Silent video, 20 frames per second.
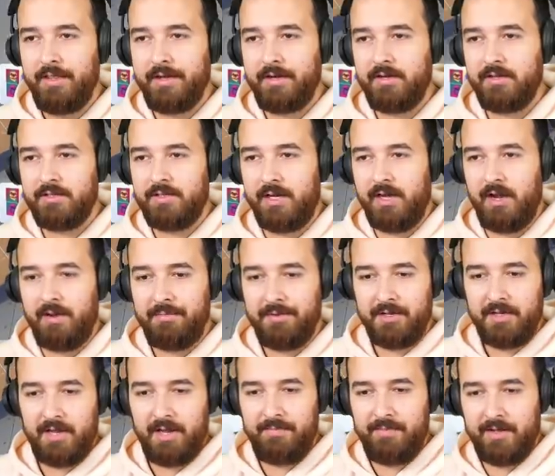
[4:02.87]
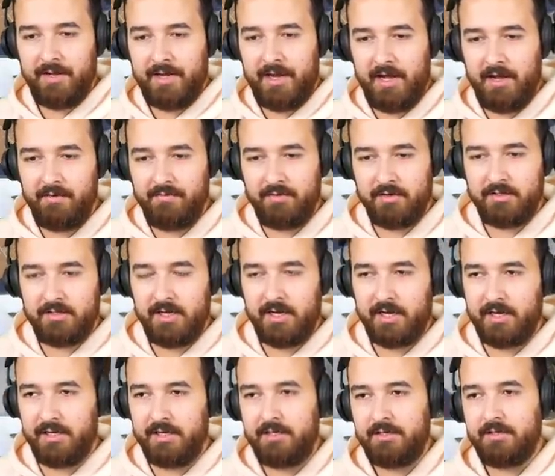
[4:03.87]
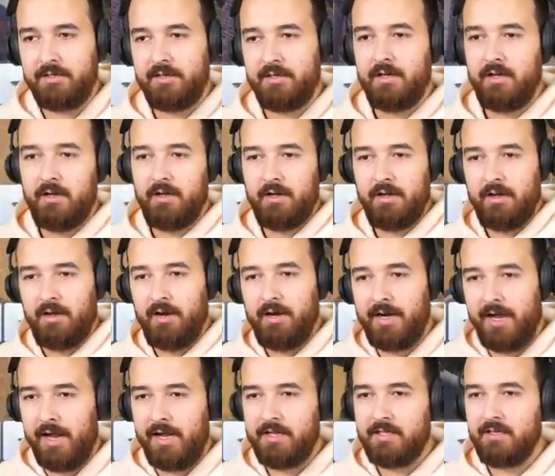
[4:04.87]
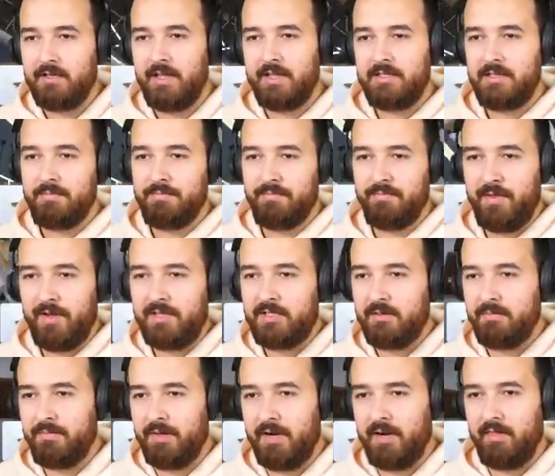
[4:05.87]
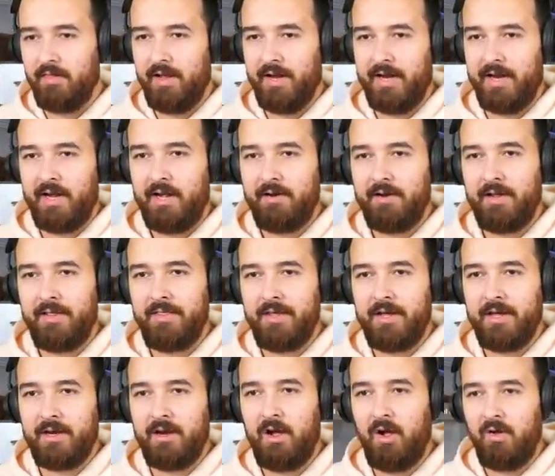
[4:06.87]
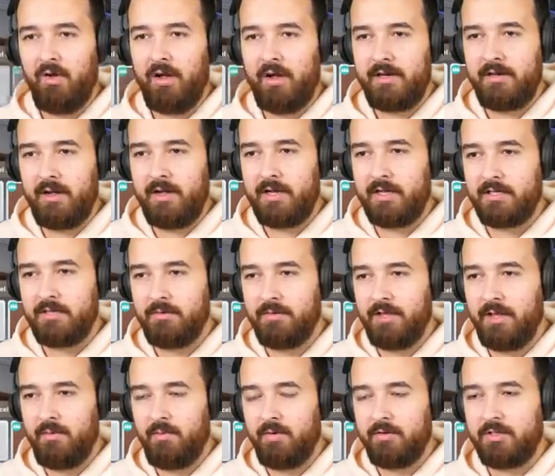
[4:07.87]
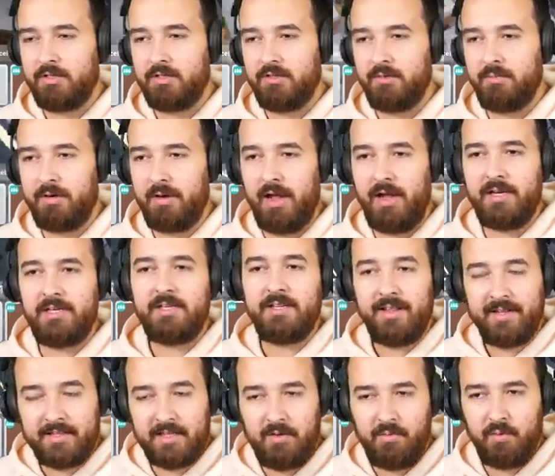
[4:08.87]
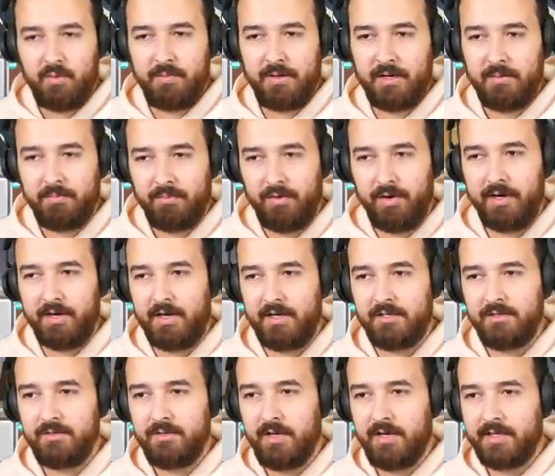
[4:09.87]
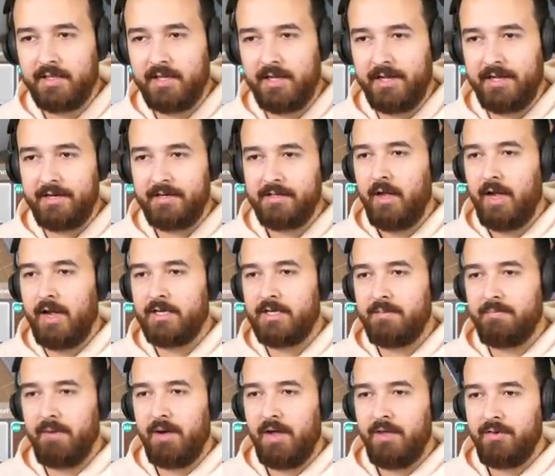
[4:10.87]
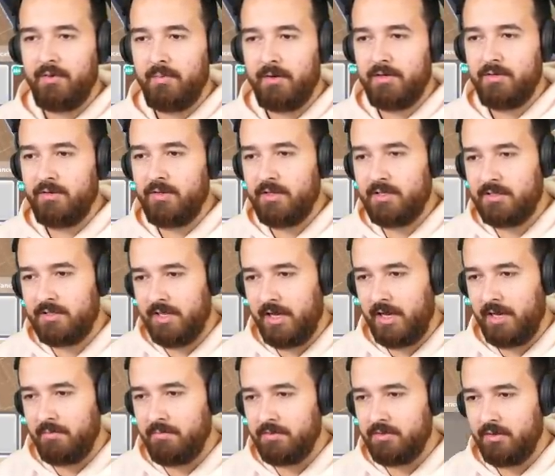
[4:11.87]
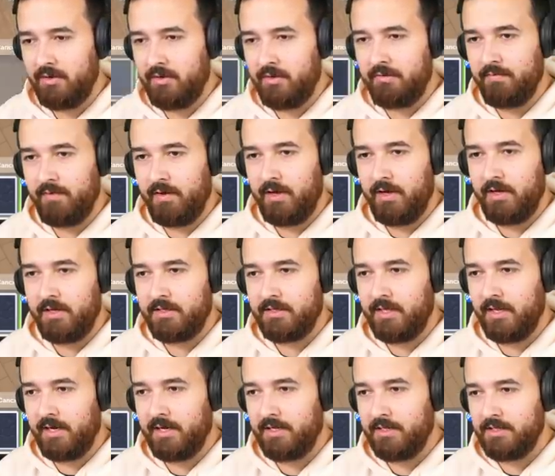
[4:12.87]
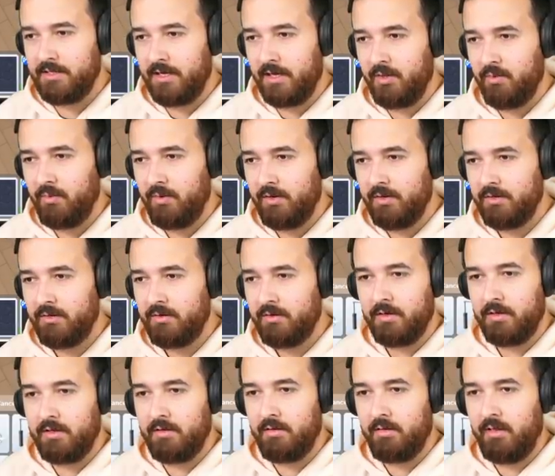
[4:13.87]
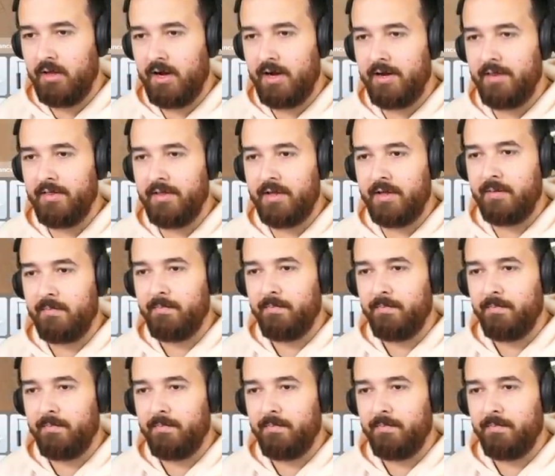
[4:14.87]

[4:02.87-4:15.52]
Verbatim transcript: That goes there. I'm going to keep that counter for a second. Okay, so that's a that's a better layout. And then, oh, I, I, guess I want that wall still to be... I did like that wall being brick. I do like that. Actually, bathroom, I'll do the same sort of uh, aesthetic as the other one. A little light in there.